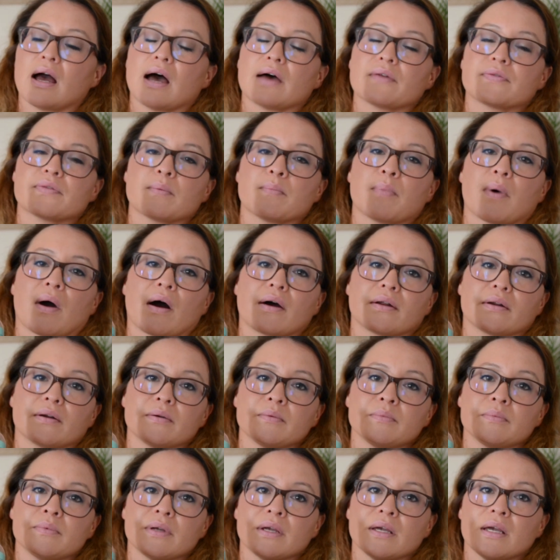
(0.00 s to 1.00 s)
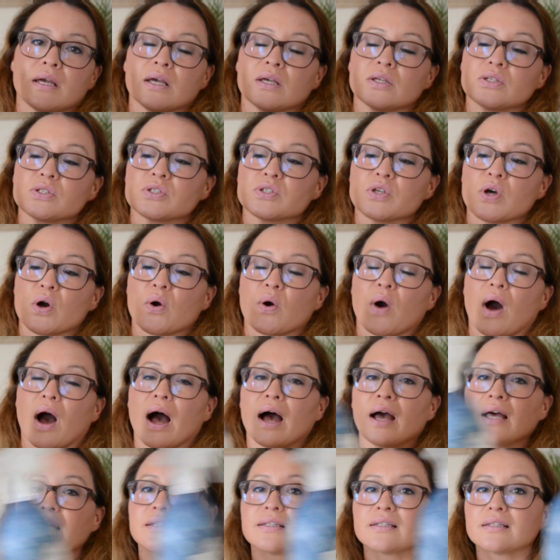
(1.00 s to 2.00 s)
at the bottom. So
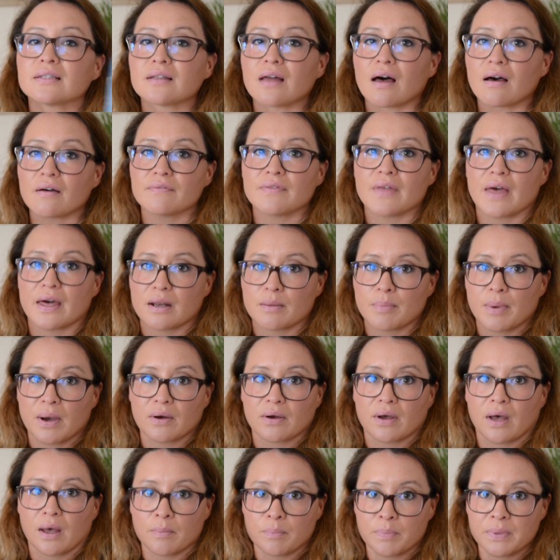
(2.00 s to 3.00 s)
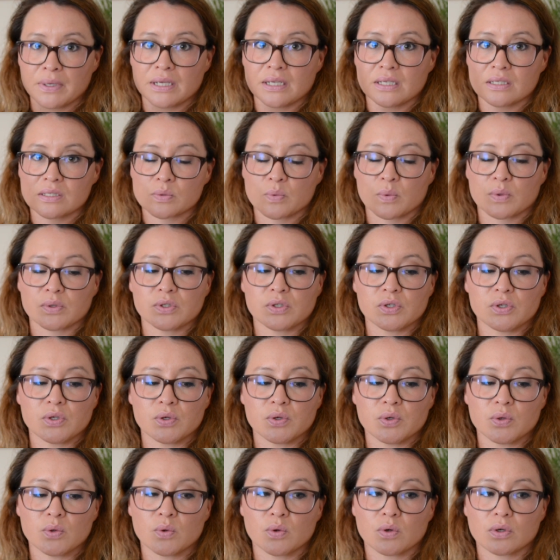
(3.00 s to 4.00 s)
I love that about companies when
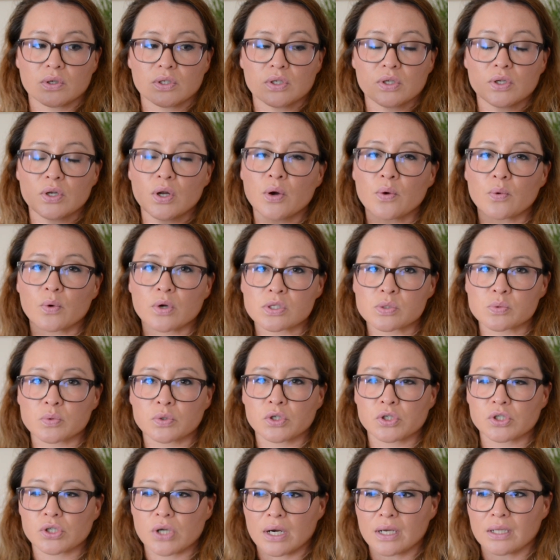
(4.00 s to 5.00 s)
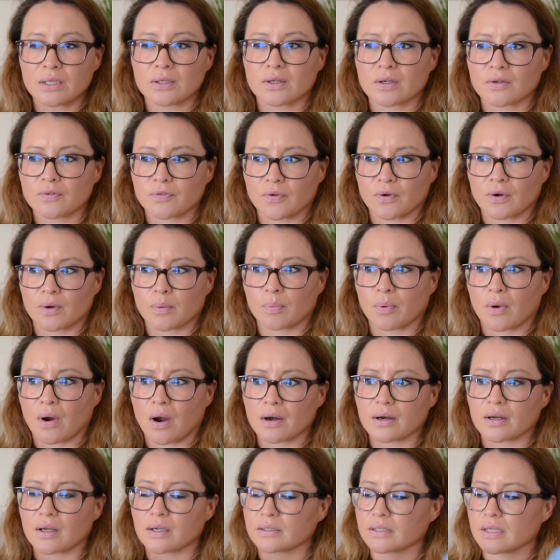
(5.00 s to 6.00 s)
you, you know, because when you're trying to look for a
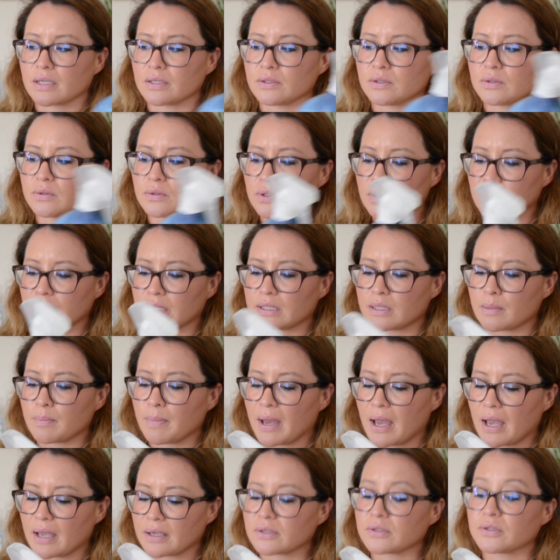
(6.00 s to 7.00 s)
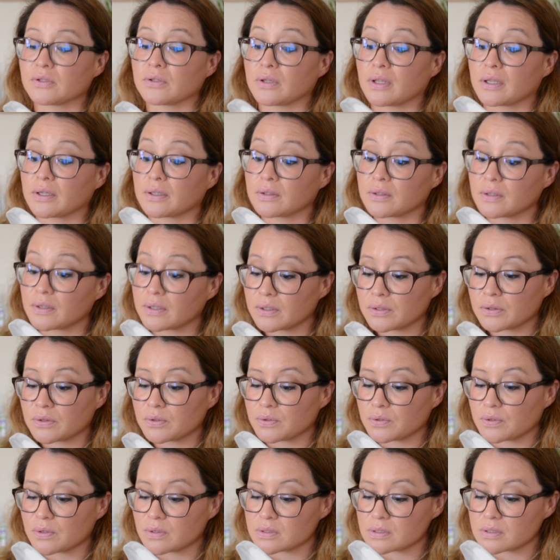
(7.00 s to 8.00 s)
product and you look at the back and you're like looking
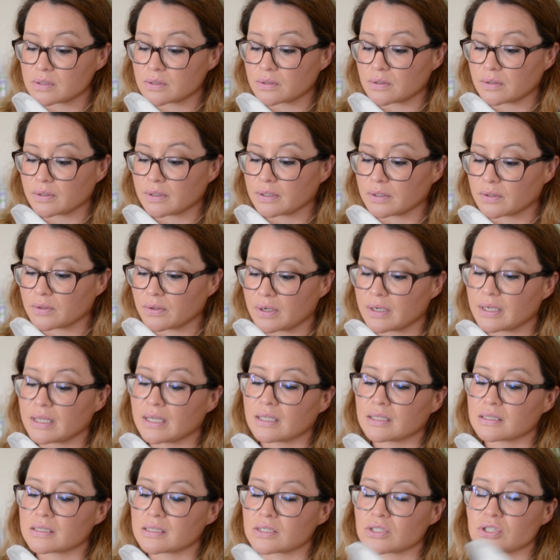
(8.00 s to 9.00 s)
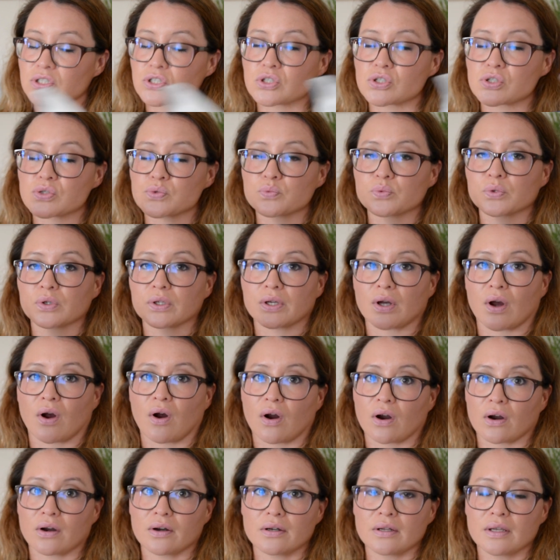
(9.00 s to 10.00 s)
through those little ingredients, it's just really
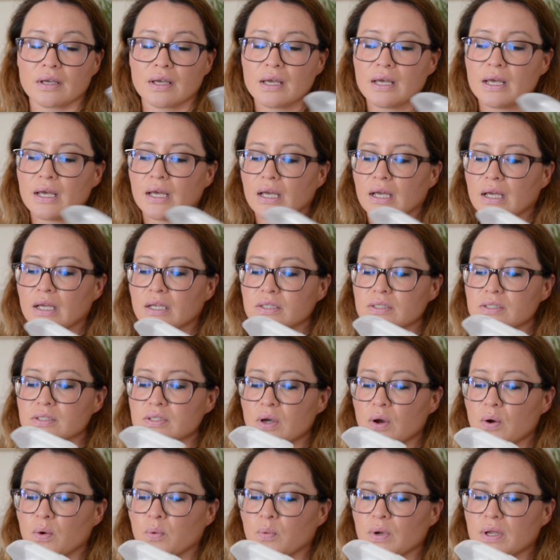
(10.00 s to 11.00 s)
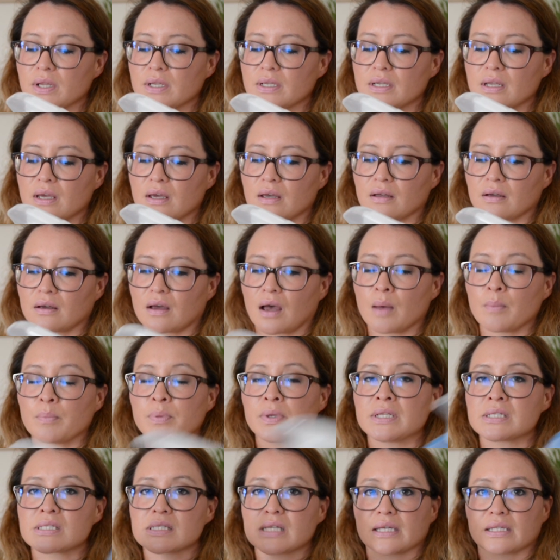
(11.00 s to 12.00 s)
hard. So when
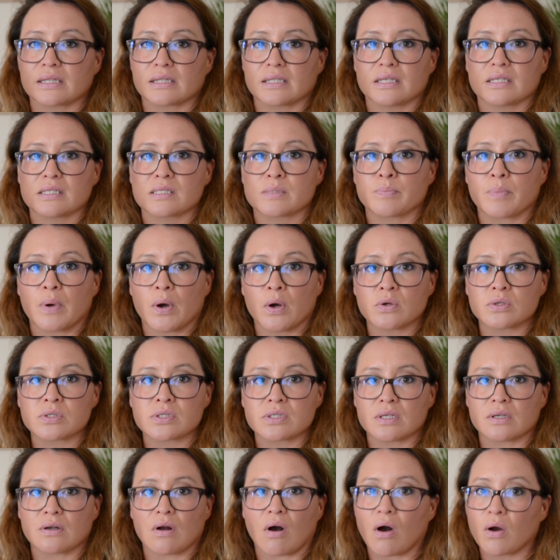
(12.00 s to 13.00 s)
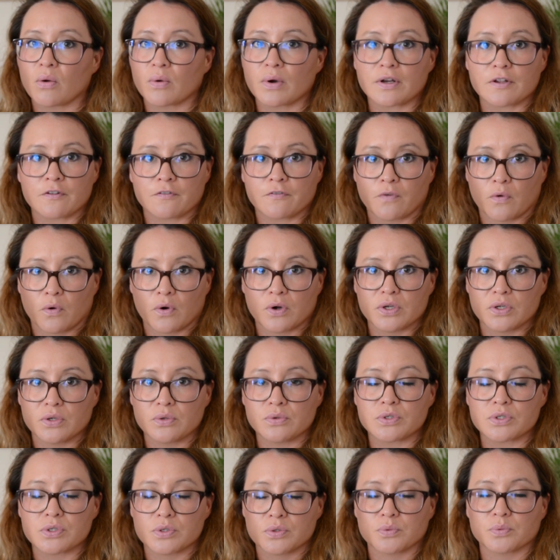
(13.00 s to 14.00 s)
companies like this post it already for you
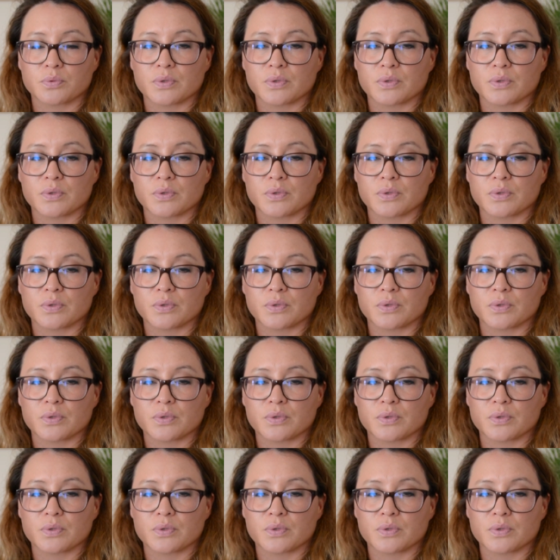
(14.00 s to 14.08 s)
to